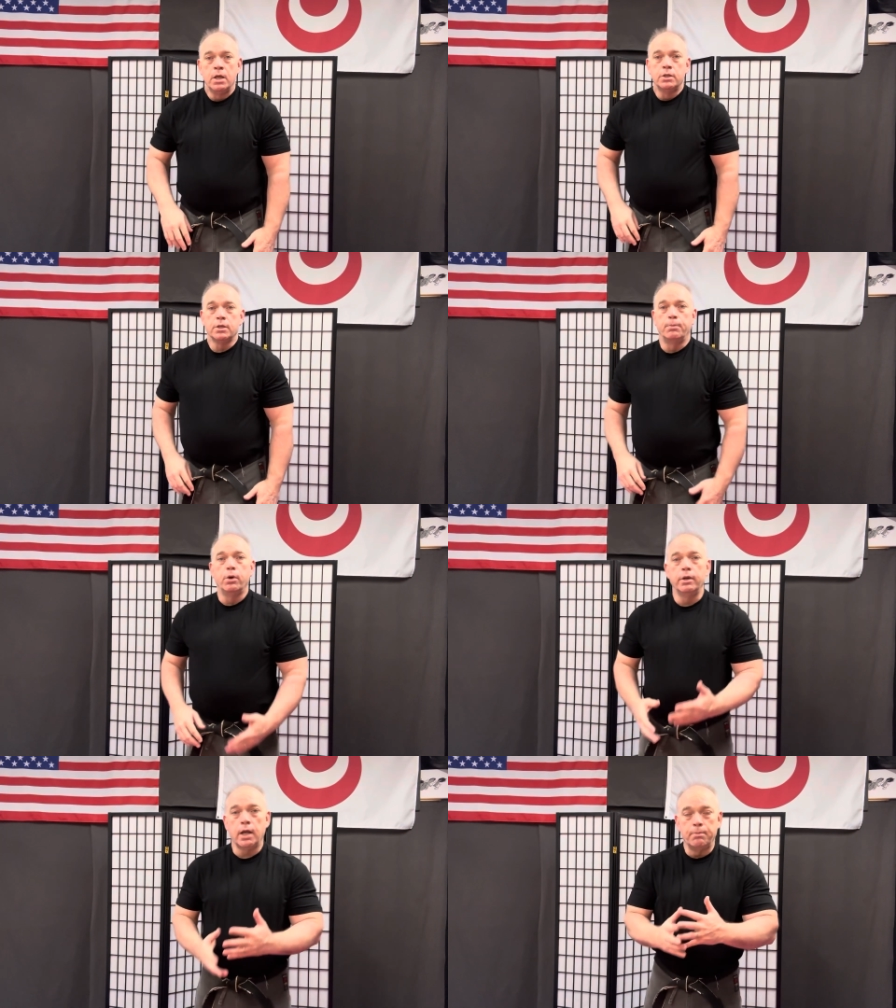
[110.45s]
So
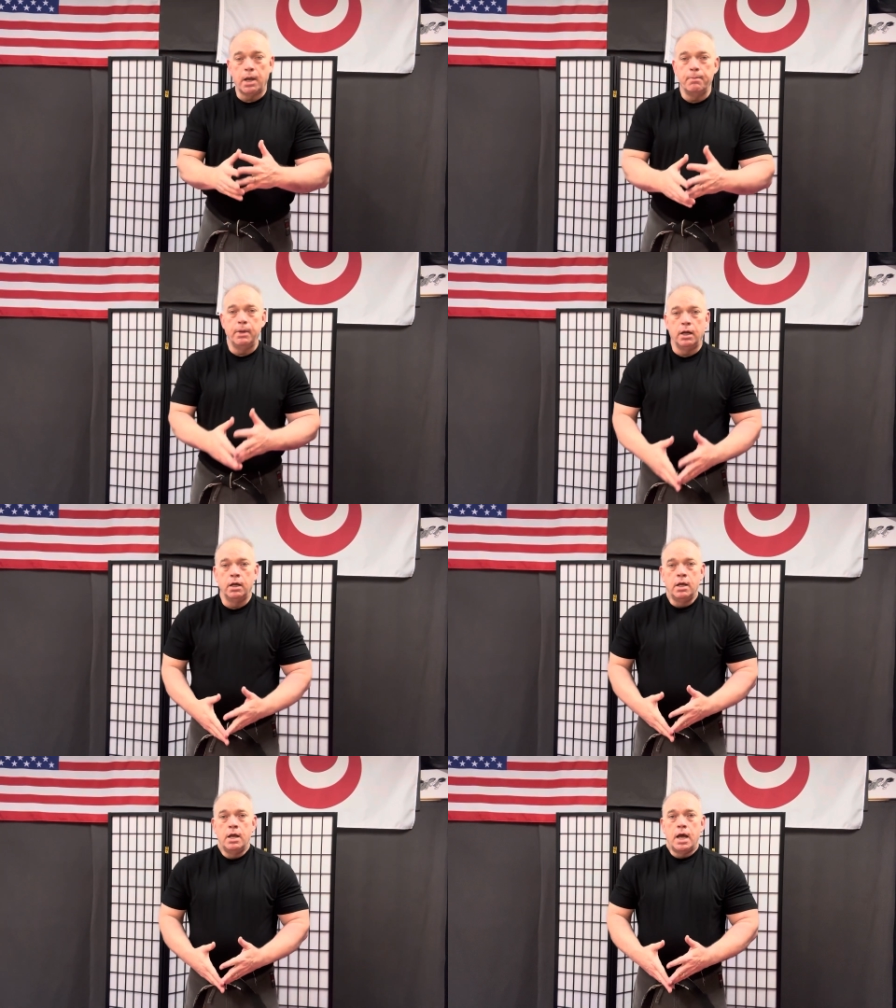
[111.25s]
I'm
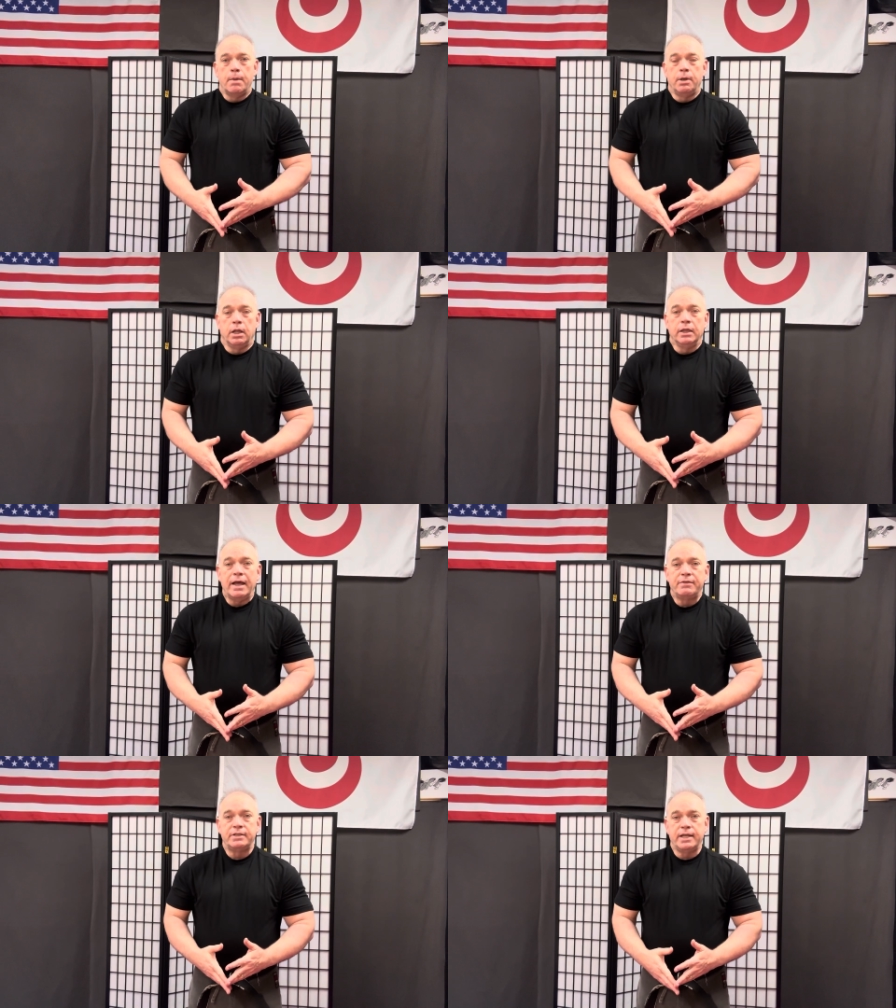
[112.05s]
in a
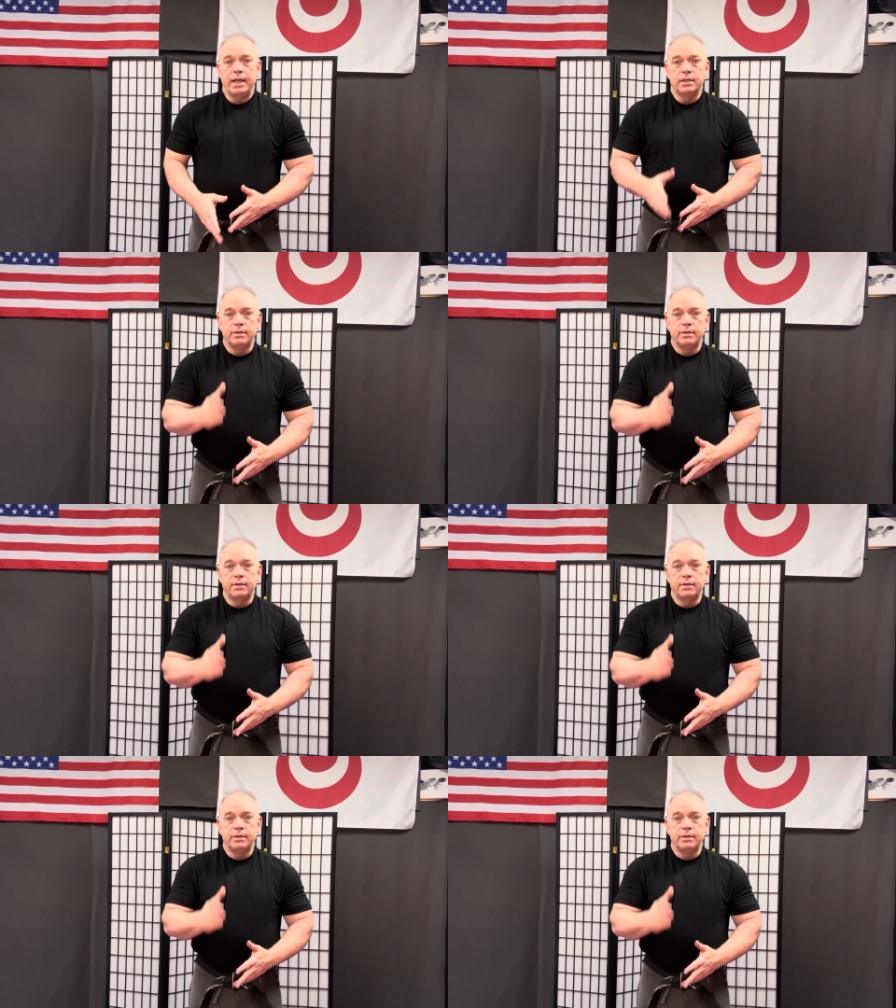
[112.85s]
left stance.